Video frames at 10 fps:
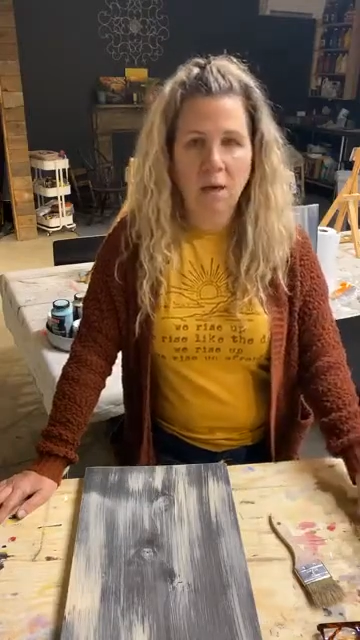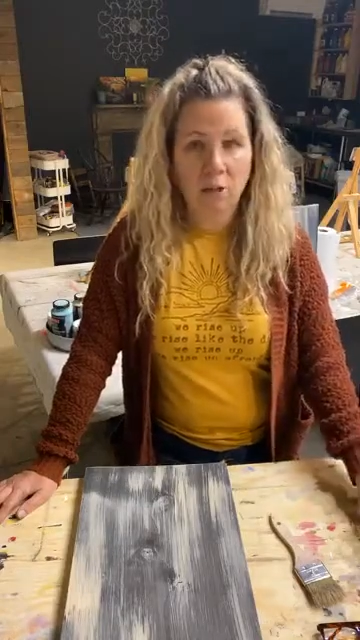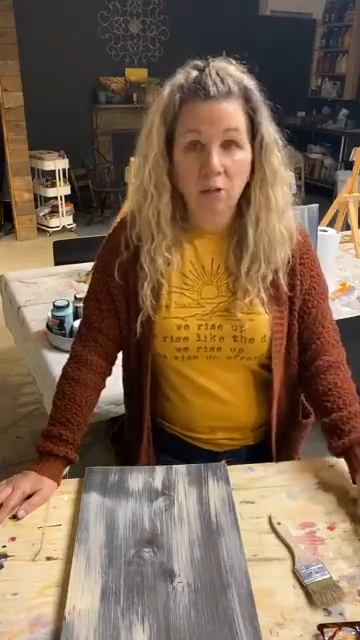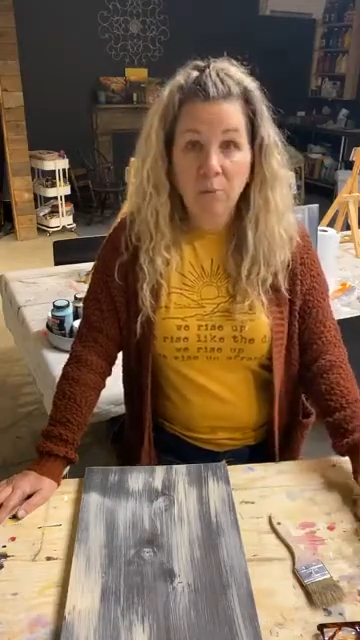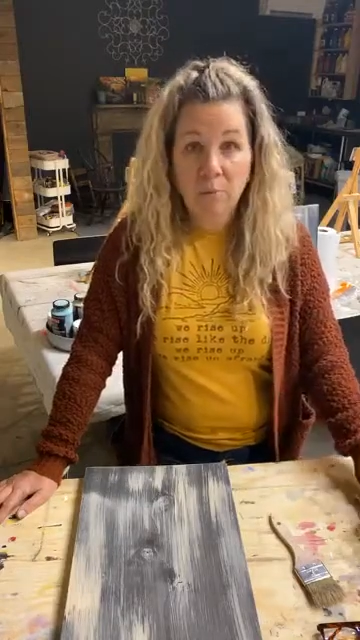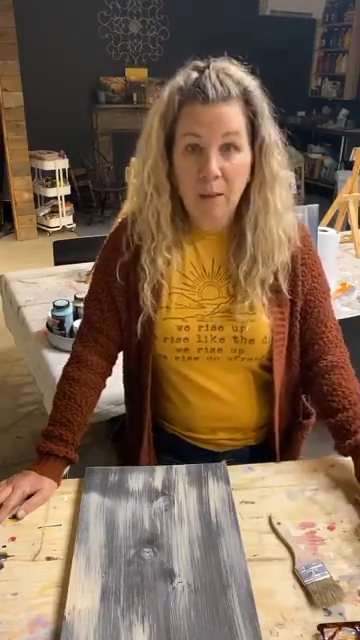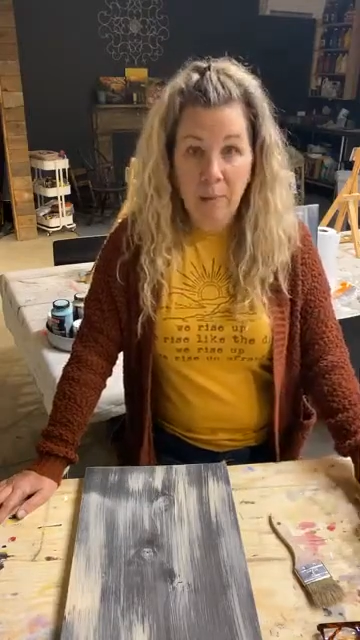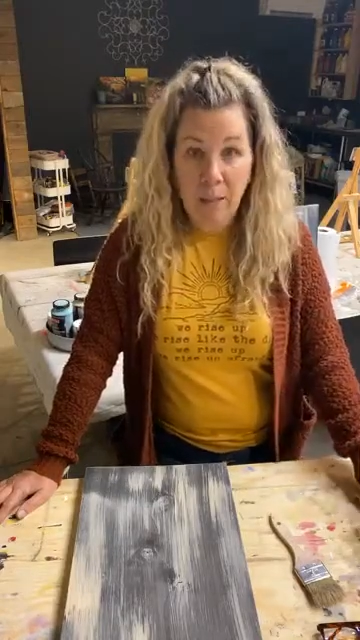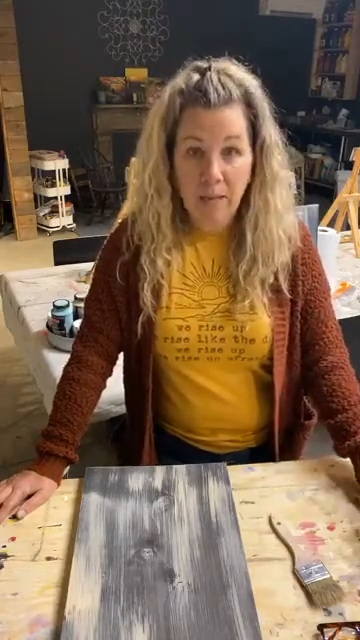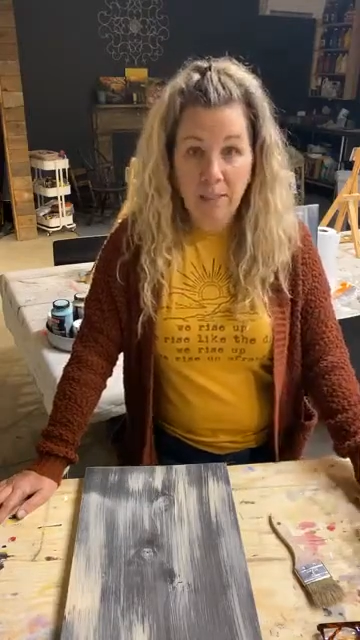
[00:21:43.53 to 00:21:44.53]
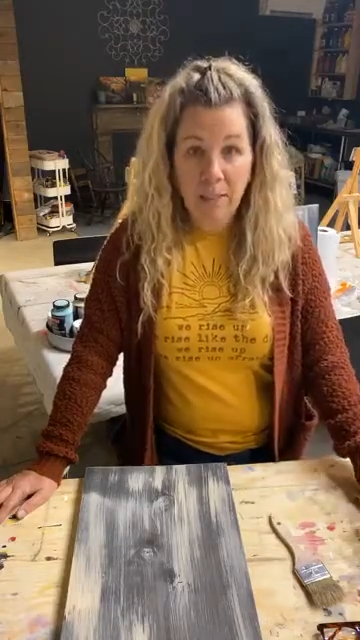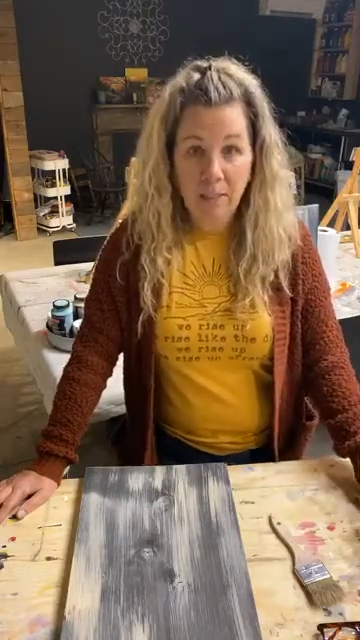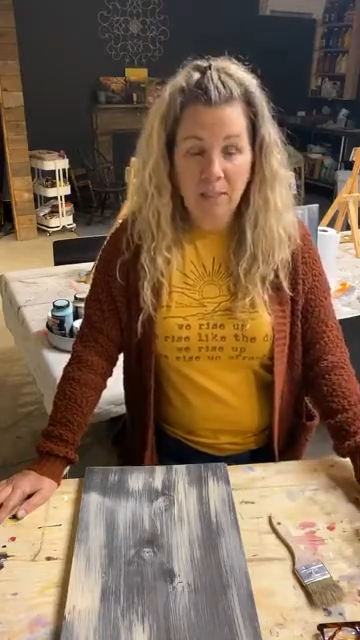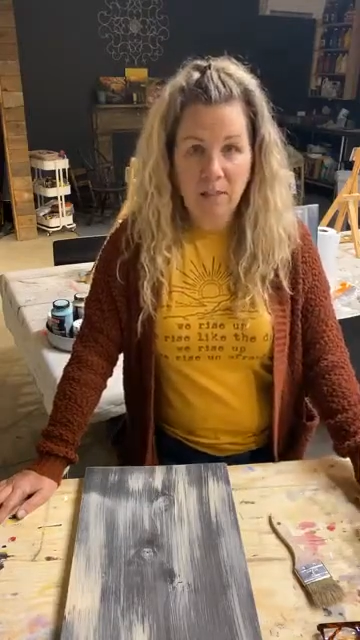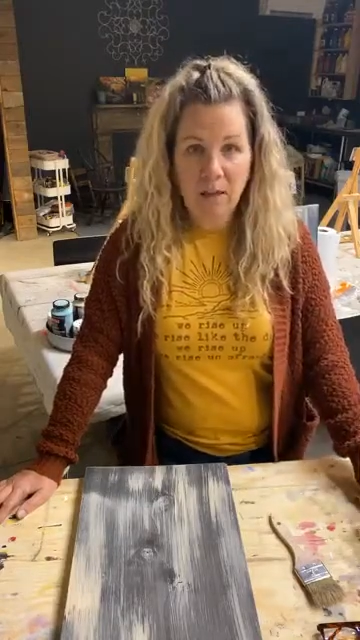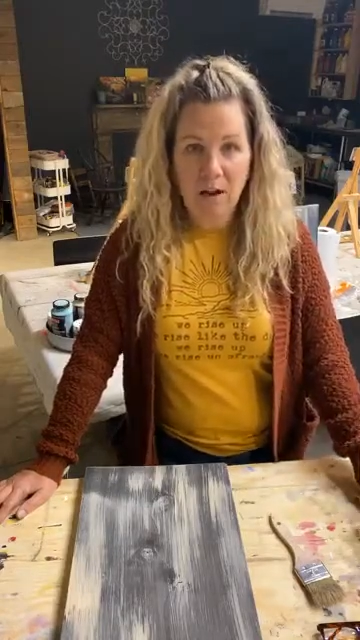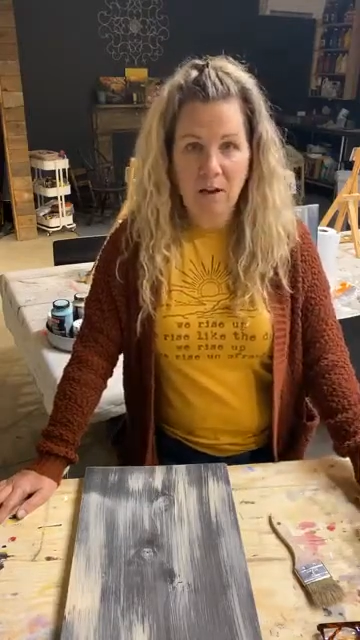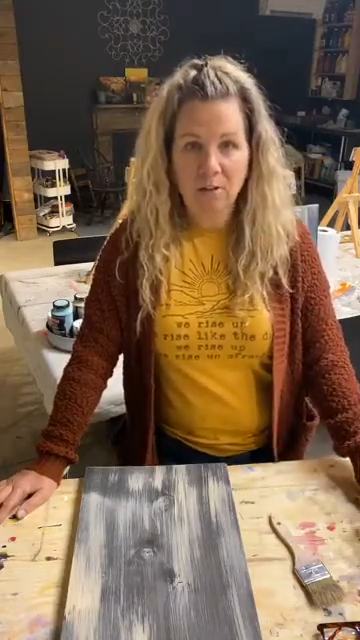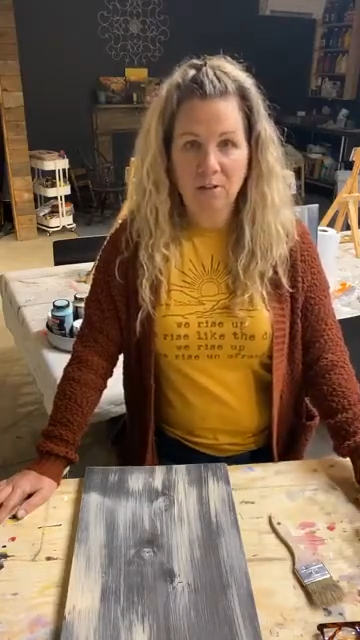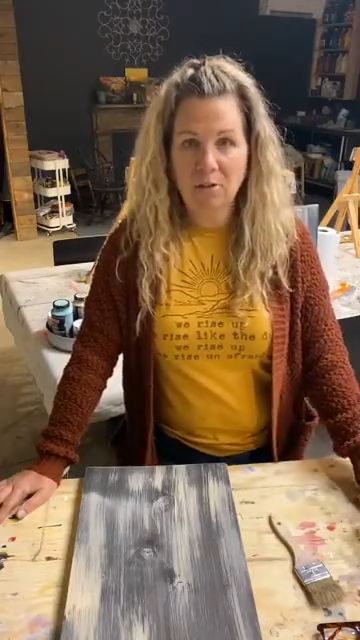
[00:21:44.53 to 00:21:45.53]
I do with my paintings.
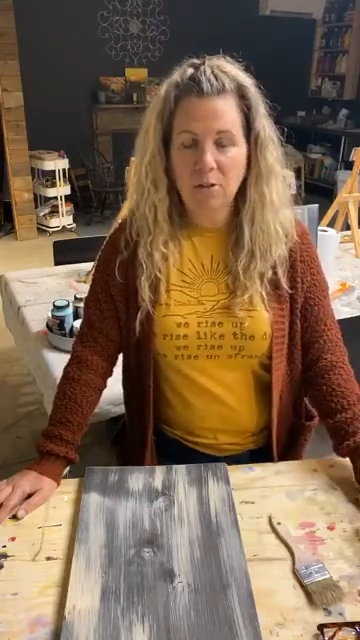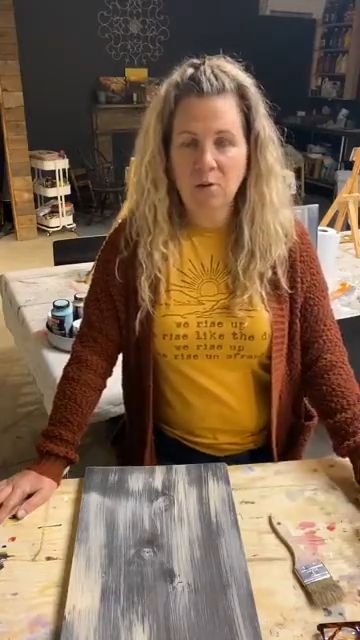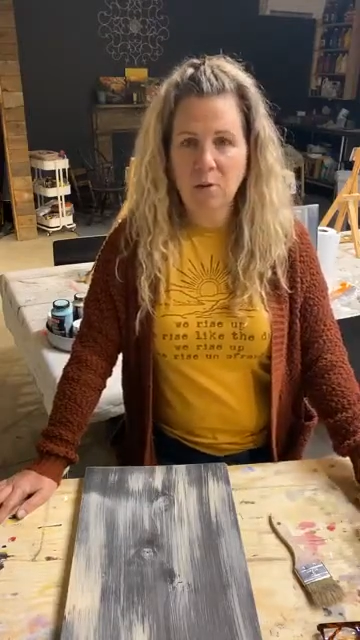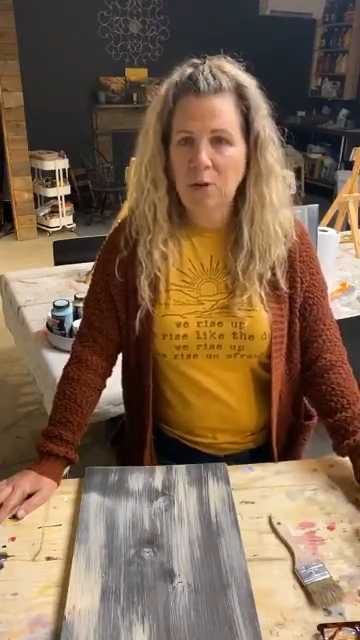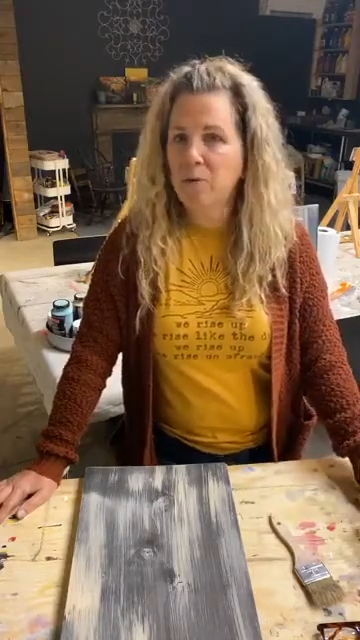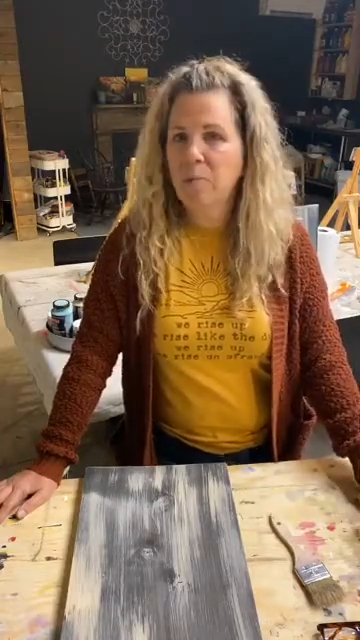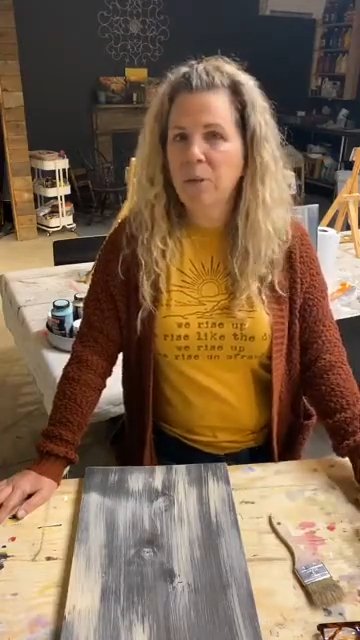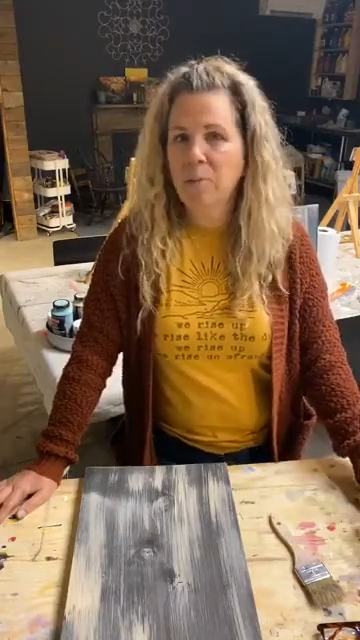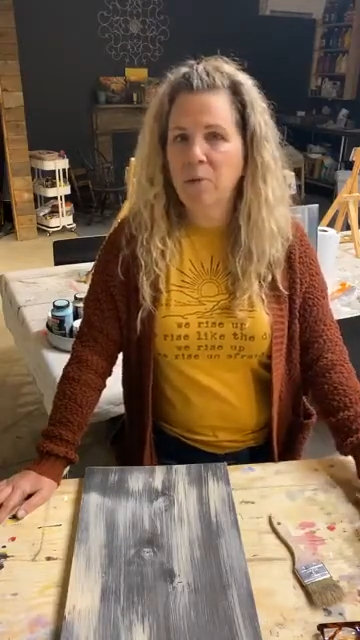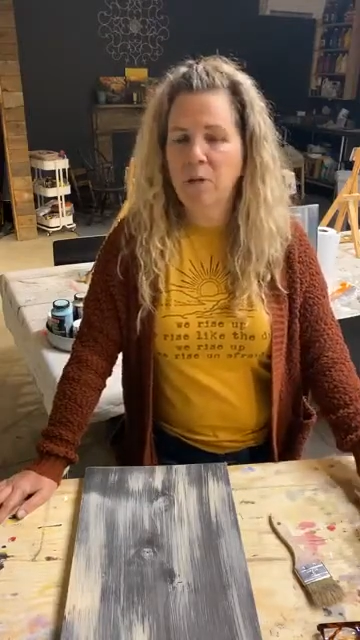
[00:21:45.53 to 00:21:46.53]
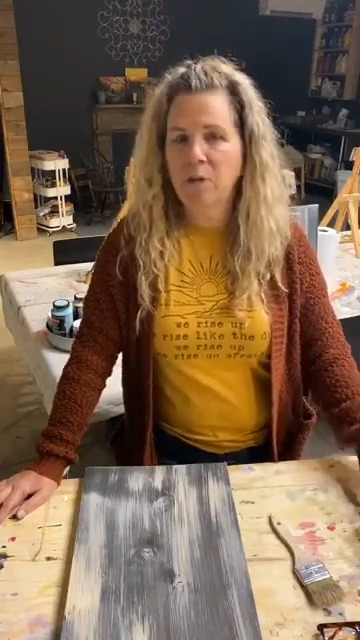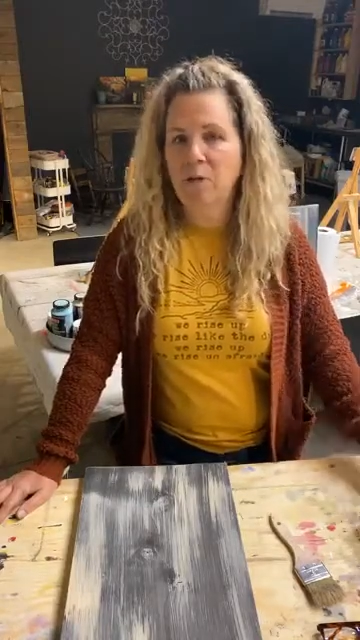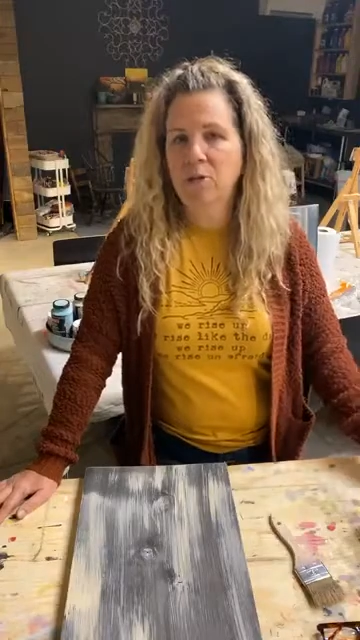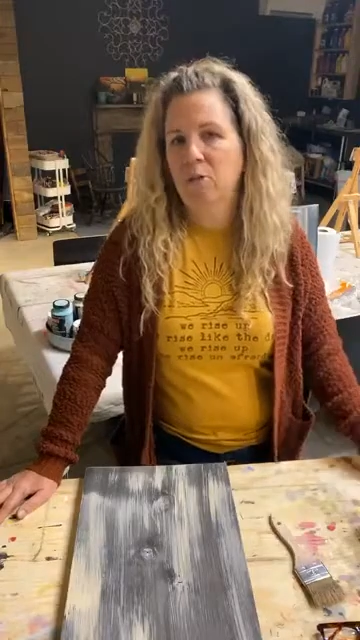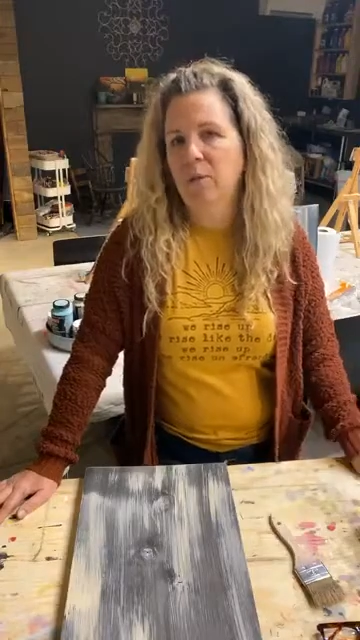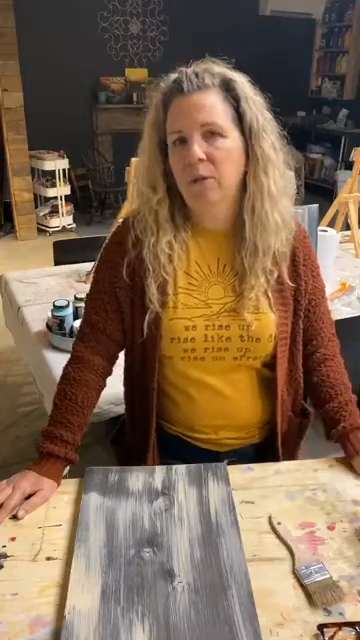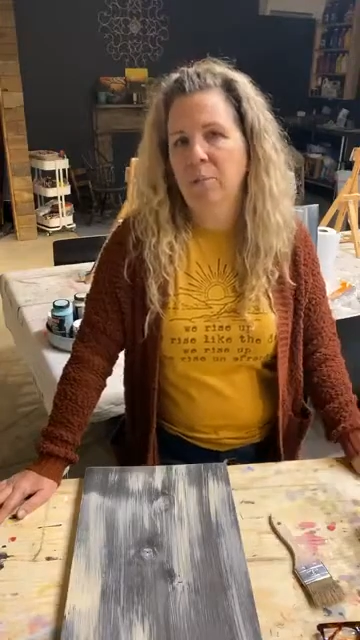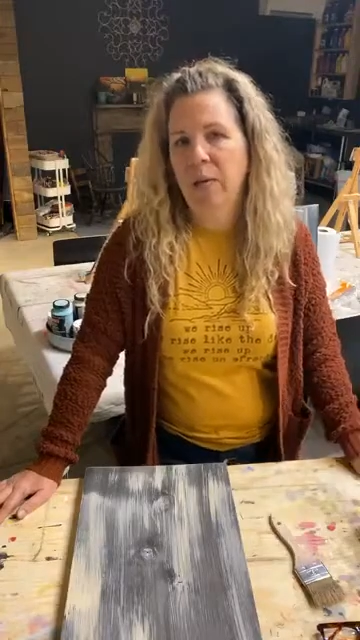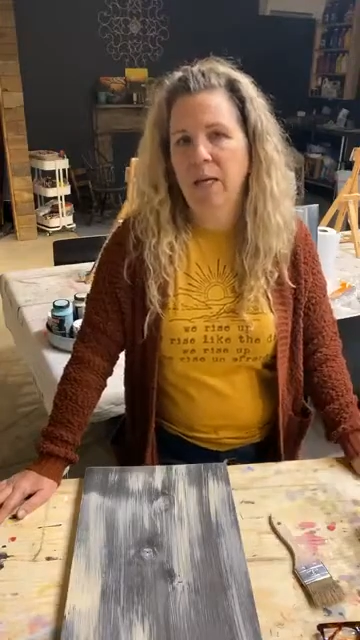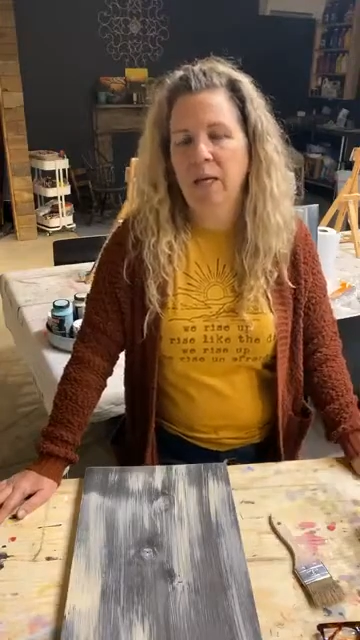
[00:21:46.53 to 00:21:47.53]
I also do with other people that are
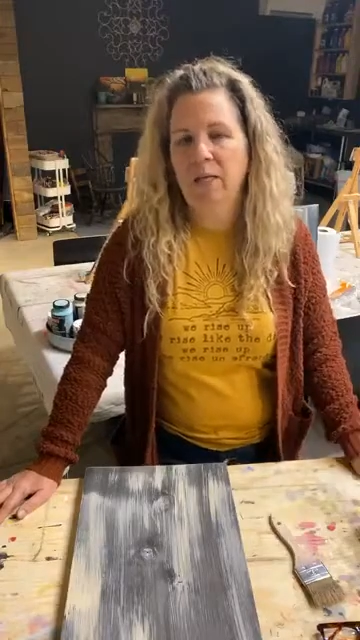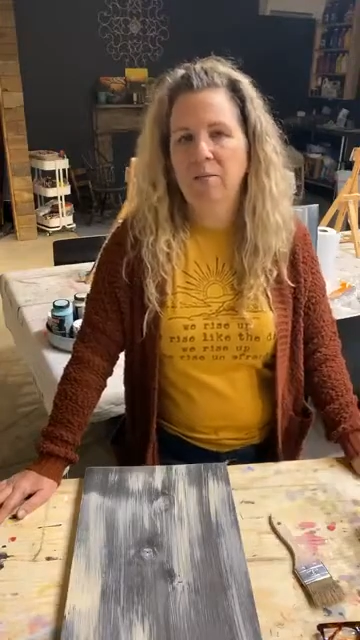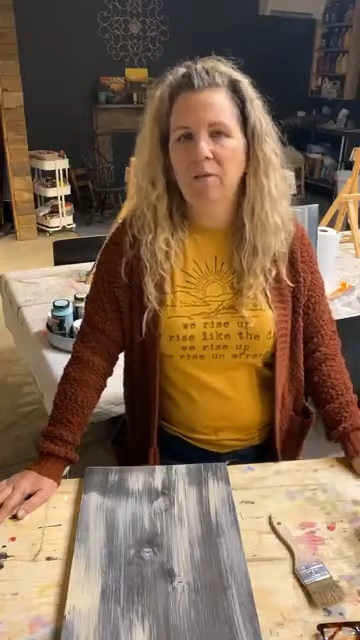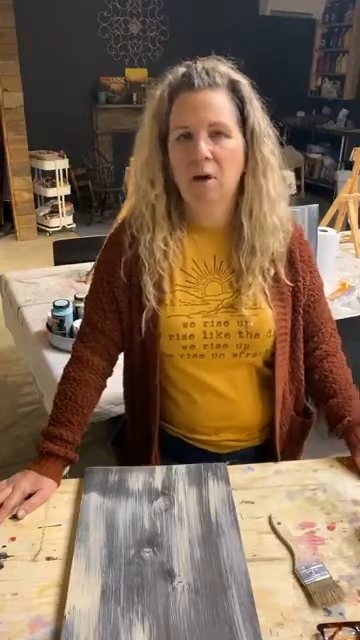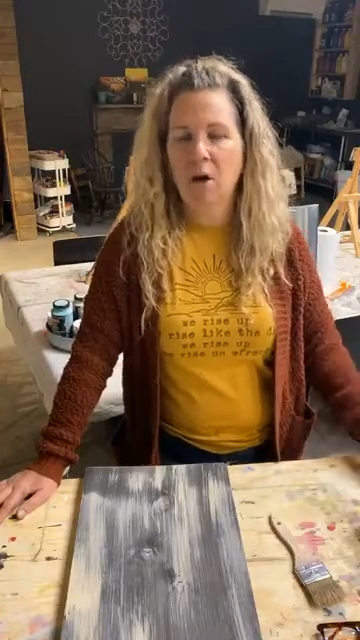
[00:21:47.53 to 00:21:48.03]
doing painting